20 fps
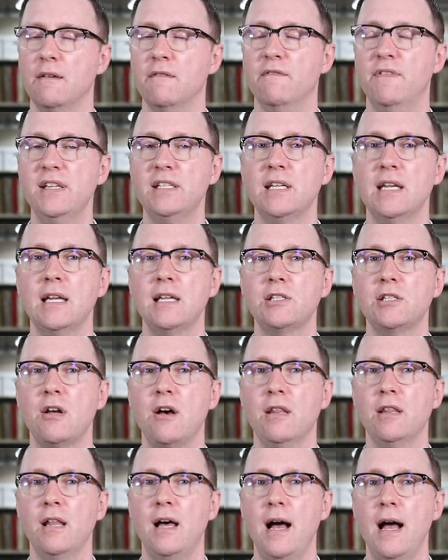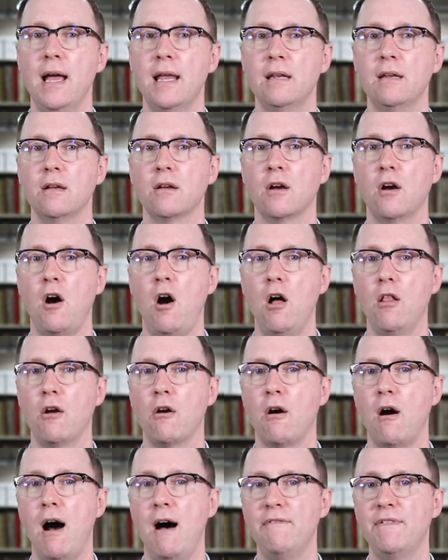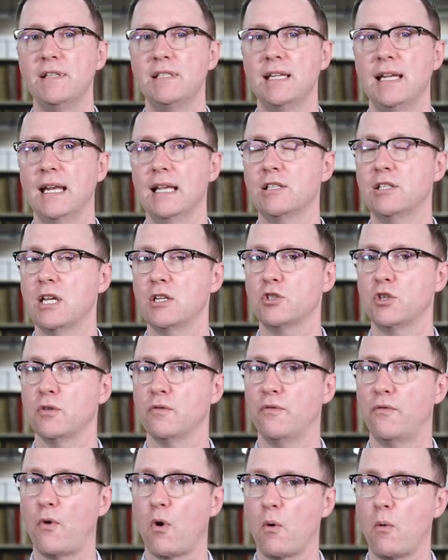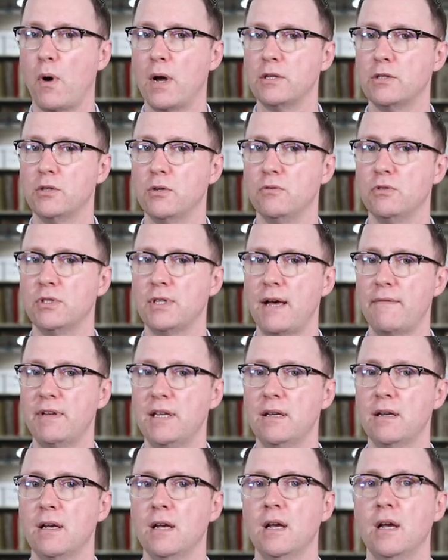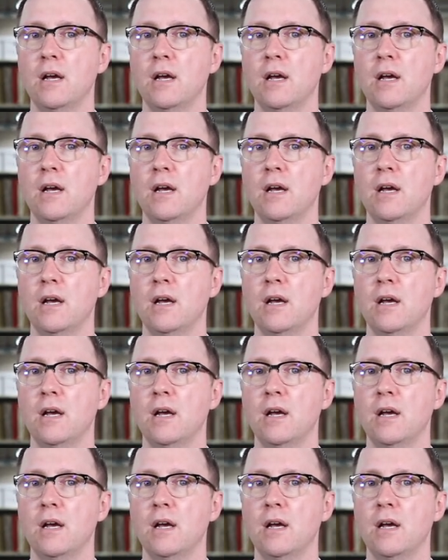visit us online, call our office at extension 4127,